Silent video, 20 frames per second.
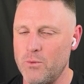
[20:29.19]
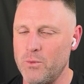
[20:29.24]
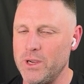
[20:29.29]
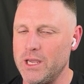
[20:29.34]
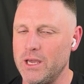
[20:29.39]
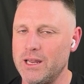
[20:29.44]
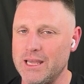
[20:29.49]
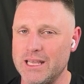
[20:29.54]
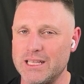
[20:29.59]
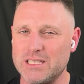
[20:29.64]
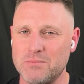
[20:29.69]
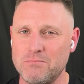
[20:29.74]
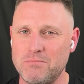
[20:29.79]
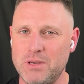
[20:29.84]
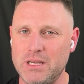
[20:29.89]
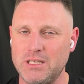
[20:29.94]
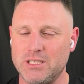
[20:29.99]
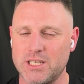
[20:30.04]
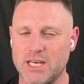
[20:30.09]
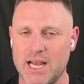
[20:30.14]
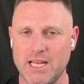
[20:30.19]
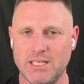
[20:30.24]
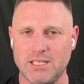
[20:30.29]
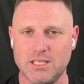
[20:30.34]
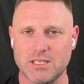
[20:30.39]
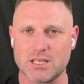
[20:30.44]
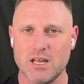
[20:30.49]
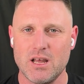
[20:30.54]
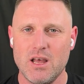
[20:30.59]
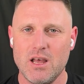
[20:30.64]
Are we going to get some big
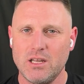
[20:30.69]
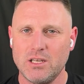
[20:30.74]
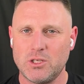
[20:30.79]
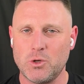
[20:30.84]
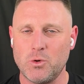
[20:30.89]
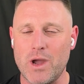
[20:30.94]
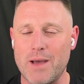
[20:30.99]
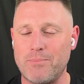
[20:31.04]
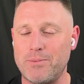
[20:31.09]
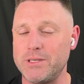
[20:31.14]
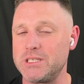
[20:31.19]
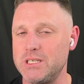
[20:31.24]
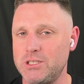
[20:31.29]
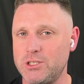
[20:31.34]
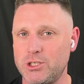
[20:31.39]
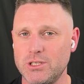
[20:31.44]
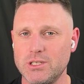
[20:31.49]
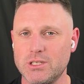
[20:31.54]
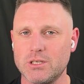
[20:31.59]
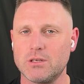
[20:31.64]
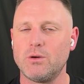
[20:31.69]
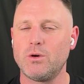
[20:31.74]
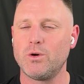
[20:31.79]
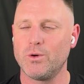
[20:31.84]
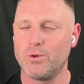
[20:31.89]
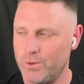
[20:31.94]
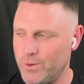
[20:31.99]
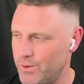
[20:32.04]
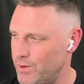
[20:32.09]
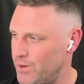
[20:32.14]
changes to our positions?
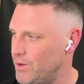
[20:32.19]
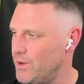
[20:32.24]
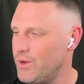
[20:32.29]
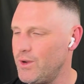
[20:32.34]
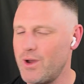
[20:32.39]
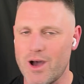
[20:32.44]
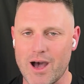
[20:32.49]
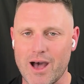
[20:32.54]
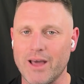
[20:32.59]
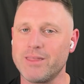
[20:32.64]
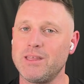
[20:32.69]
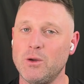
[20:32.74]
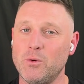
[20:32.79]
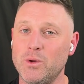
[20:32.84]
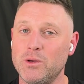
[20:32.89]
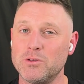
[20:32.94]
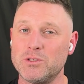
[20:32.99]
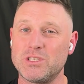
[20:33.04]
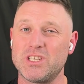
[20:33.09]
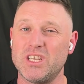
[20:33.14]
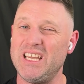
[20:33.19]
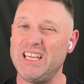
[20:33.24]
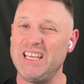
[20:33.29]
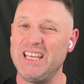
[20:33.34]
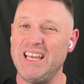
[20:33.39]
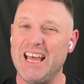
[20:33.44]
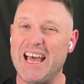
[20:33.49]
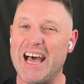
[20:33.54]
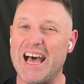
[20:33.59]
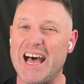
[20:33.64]
I think we could see
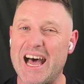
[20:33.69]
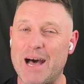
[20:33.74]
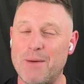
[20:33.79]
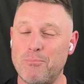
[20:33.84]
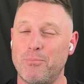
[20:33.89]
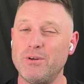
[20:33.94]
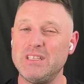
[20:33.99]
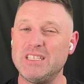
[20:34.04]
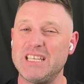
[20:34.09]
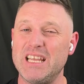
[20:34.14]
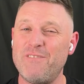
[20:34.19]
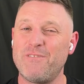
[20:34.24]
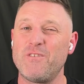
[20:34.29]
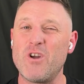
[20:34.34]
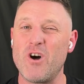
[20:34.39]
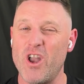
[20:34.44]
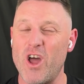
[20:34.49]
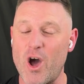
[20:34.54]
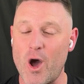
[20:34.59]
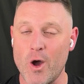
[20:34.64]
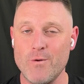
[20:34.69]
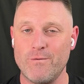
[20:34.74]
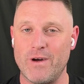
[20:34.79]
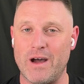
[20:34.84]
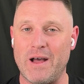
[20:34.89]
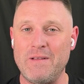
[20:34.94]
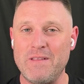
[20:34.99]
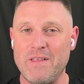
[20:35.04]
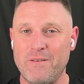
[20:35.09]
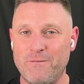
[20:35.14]
upwards, if not
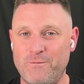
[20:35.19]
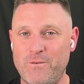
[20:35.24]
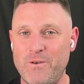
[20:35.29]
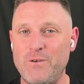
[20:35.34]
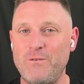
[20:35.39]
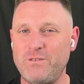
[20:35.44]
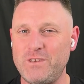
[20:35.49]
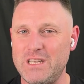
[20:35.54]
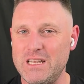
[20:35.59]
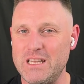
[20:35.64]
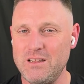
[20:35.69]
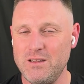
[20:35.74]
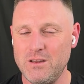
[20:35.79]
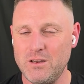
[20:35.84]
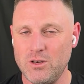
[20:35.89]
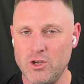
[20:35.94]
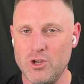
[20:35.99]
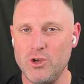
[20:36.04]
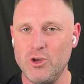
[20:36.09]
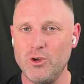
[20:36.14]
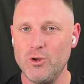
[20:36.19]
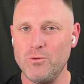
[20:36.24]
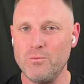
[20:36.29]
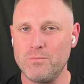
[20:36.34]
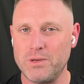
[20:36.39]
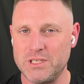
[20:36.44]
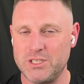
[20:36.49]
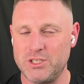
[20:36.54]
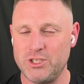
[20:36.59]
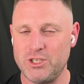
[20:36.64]
over, 50 new
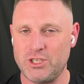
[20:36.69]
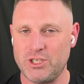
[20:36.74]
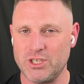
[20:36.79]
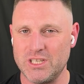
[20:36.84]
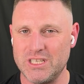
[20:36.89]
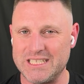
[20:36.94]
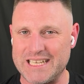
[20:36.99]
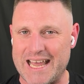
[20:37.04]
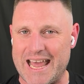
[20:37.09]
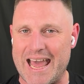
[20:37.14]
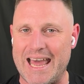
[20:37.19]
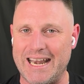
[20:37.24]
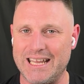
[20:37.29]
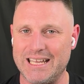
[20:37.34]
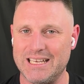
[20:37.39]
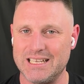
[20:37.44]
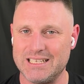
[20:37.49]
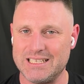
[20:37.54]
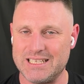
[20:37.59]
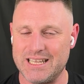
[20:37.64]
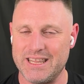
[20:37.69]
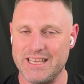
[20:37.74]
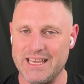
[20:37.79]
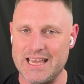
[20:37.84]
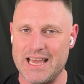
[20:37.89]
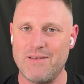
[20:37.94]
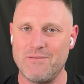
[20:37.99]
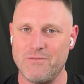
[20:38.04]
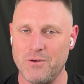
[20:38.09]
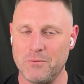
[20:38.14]
positions added to the
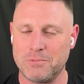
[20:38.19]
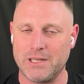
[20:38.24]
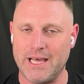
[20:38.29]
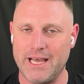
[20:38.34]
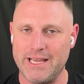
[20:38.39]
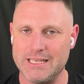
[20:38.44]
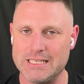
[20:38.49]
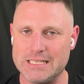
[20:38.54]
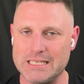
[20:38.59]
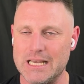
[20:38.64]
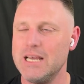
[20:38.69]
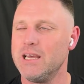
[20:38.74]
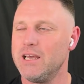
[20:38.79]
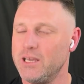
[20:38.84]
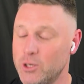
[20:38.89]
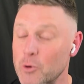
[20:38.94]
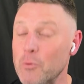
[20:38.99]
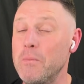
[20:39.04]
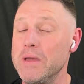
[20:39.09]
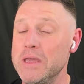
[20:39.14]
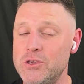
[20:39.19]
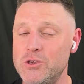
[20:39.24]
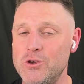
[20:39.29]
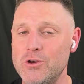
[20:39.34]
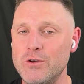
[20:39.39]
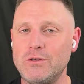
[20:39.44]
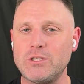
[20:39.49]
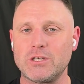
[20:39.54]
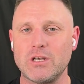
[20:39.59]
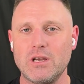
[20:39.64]
game for players. Could be
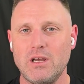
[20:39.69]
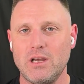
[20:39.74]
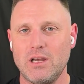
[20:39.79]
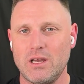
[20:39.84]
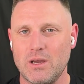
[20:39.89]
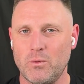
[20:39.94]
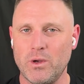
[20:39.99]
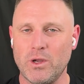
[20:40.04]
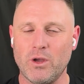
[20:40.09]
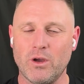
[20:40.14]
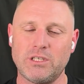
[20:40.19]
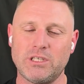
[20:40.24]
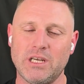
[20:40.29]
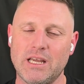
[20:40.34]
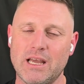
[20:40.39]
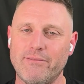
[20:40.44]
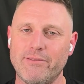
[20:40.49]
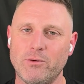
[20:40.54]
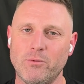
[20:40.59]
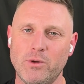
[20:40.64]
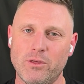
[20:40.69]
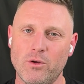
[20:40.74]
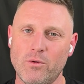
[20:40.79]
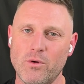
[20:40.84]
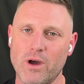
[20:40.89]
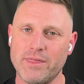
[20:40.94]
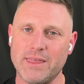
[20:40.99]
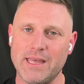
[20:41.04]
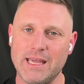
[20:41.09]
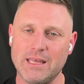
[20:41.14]
huge. We got you covered with who
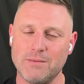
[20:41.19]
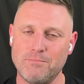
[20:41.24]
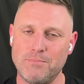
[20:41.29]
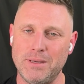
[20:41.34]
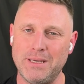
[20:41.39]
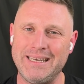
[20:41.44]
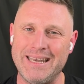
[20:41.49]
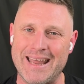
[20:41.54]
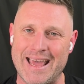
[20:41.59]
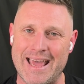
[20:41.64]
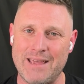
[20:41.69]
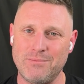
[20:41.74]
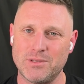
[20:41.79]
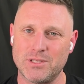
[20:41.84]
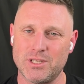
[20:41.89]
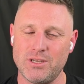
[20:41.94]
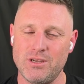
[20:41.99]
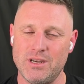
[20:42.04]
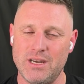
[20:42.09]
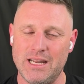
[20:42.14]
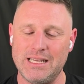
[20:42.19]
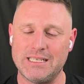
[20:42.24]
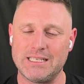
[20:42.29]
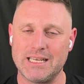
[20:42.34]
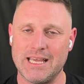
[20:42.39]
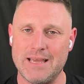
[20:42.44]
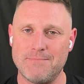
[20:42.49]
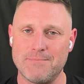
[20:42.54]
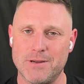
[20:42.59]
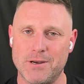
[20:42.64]
I think are the big names you need to
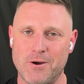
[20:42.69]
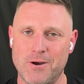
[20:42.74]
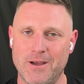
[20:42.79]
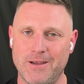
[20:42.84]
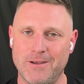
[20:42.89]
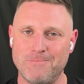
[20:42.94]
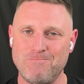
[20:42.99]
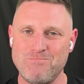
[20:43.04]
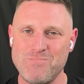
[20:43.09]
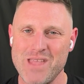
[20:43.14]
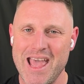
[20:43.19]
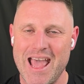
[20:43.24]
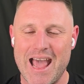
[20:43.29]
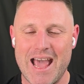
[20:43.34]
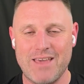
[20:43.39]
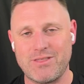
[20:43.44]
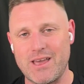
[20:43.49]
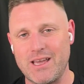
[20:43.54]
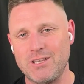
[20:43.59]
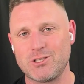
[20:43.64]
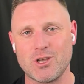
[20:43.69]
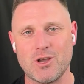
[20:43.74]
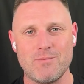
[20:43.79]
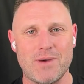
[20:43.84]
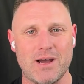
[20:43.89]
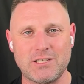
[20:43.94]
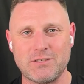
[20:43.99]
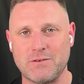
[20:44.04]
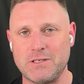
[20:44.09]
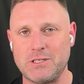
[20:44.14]
keep an eye on. Hey, thanks so
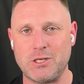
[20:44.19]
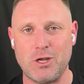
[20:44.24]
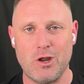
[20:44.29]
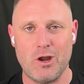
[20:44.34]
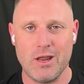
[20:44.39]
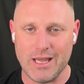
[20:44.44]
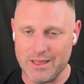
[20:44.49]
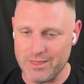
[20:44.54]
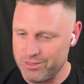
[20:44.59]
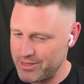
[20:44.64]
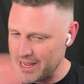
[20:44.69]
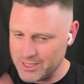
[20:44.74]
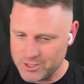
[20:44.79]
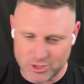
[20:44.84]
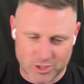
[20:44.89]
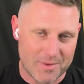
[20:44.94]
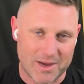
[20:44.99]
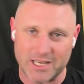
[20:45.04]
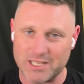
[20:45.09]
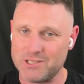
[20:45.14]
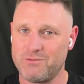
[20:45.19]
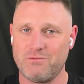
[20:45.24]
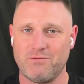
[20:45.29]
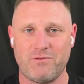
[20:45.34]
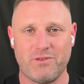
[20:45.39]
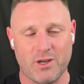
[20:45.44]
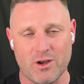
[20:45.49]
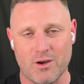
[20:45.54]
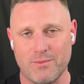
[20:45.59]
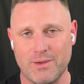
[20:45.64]
much for tuning in. Thanks so much
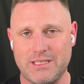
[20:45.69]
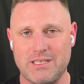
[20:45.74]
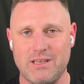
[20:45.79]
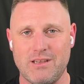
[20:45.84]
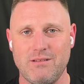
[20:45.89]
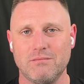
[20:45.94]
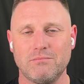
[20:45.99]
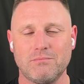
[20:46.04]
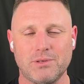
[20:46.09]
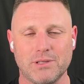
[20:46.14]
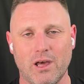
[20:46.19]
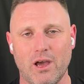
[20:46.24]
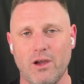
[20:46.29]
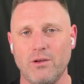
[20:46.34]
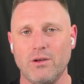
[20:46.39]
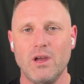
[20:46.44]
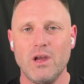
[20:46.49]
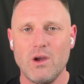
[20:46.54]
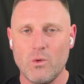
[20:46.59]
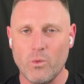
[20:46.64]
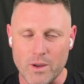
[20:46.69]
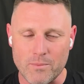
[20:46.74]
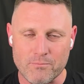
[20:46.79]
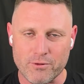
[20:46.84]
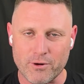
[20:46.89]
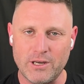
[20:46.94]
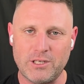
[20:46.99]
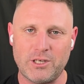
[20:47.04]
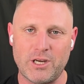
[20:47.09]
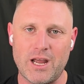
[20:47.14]
for commenting below. We
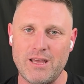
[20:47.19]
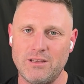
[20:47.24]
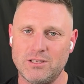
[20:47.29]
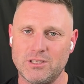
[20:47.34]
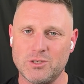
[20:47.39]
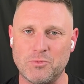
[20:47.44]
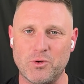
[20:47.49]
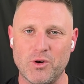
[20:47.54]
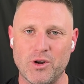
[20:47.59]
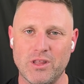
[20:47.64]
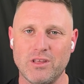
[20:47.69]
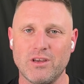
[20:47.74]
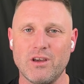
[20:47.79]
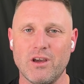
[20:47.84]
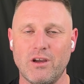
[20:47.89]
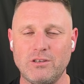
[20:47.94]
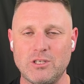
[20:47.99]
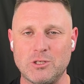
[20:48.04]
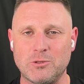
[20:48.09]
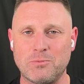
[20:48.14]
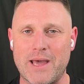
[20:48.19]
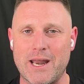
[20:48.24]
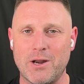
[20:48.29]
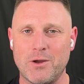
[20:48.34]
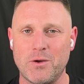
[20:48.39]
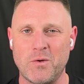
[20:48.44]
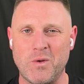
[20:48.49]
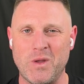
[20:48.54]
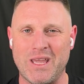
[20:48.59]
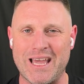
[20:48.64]
appreciate you supporting the Coaches
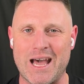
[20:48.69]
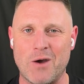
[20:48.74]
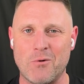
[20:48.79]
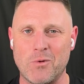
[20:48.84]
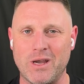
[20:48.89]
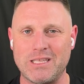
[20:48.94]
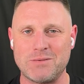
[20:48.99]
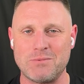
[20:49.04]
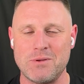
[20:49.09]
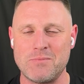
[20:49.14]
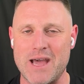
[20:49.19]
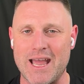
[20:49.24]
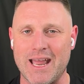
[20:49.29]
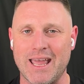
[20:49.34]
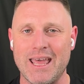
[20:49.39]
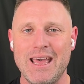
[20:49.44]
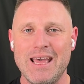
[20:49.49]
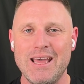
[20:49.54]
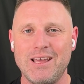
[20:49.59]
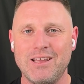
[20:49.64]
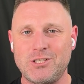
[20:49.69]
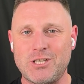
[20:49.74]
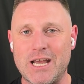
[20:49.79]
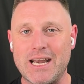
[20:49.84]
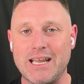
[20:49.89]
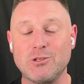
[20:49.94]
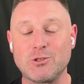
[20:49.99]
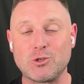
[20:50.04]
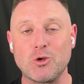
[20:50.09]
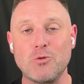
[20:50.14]
Panel, and we can't wait to be back
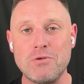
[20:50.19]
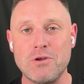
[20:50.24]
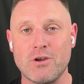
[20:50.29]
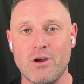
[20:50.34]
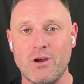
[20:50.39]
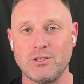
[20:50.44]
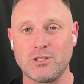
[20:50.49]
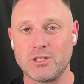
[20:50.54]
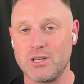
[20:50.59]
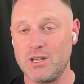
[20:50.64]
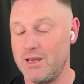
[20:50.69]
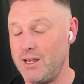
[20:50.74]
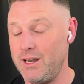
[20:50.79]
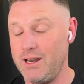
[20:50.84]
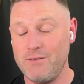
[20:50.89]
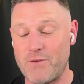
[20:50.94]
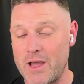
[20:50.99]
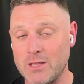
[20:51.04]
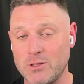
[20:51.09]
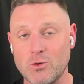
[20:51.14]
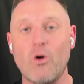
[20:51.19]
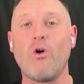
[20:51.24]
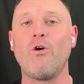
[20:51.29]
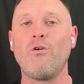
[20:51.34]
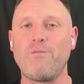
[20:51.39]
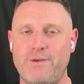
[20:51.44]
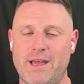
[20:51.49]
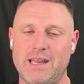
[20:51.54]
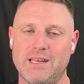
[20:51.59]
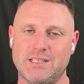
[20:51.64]
chatting SuperCoach and, in fact,
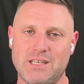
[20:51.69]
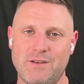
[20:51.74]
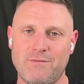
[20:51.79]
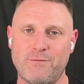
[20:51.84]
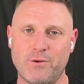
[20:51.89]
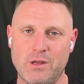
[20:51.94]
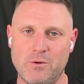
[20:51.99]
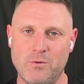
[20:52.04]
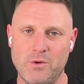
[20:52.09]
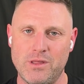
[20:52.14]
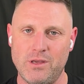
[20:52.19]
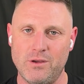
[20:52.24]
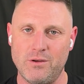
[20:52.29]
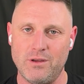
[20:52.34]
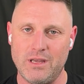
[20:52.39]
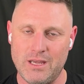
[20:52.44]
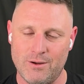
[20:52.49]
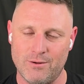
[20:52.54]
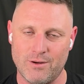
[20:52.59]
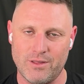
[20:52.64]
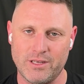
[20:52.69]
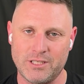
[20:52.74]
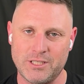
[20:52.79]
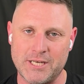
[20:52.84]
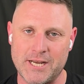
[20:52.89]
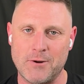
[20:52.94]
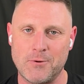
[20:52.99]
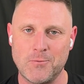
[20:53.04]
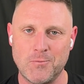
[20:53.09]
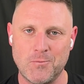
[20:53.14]
all fantasy footy with you here on the
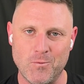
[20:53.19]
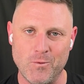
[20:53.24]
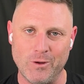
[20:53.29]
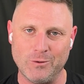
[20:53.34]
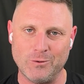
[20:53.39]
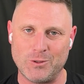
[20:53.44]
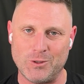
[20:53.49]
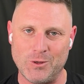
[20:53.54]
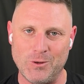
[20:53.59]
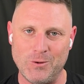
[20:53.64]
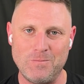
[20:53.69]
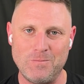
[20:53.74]
channel real soon.